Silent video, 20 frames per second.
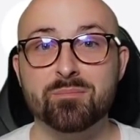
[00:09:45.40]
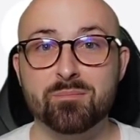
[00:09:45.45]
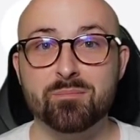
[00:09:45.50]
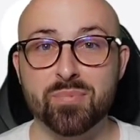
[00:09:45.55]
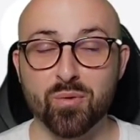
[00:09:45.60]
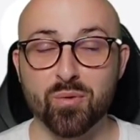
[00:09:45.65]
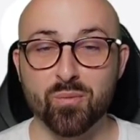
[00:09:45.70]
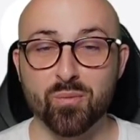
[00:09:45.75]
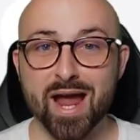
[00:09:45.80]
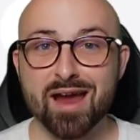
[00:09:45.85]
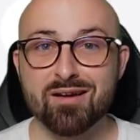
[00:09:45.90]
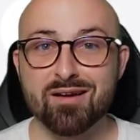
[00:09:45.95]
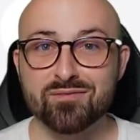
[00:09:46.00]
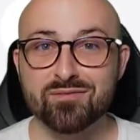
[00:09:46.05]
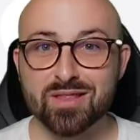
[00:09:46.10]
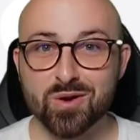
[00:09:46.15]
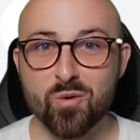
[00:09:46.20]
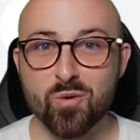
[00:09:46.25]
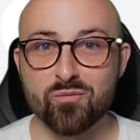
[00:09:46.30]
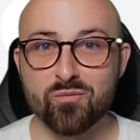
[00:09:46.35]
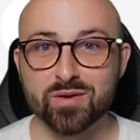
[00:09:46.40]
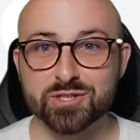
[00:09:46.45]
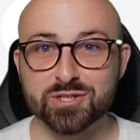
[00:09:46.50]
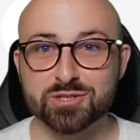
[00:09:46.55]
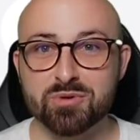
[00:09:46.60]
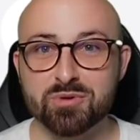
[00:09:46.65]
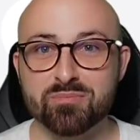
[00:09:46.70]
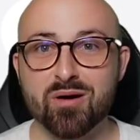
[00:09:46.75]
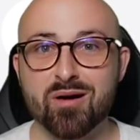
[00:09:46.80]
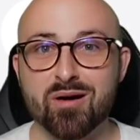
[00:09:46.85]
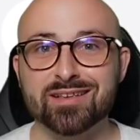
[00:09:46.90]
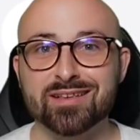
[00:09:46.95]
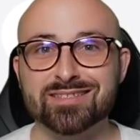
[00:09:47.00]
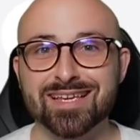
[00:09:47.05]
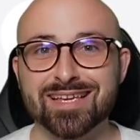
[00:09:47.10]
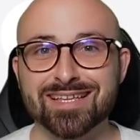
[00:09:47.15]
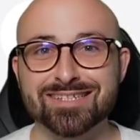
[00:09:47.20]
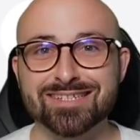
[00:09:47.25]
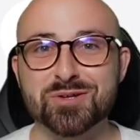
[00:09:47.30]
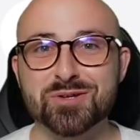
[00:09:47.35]
beware of the law of instrument bias
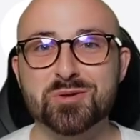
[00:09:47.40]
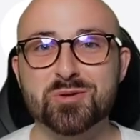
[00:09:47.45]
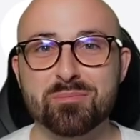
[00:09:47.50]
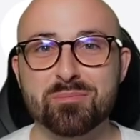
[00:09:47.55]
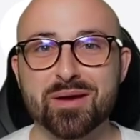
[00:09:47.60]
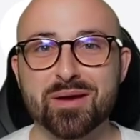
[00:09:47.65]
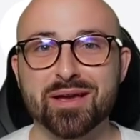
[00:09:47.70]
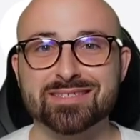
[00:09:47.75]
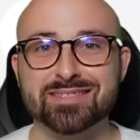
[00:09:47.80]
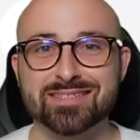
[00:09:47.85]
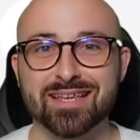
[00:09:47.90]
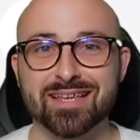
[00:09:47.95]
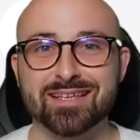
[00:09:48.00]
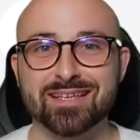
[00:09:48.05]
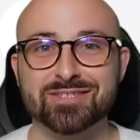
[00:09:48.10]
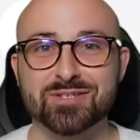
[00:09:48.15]
and do your best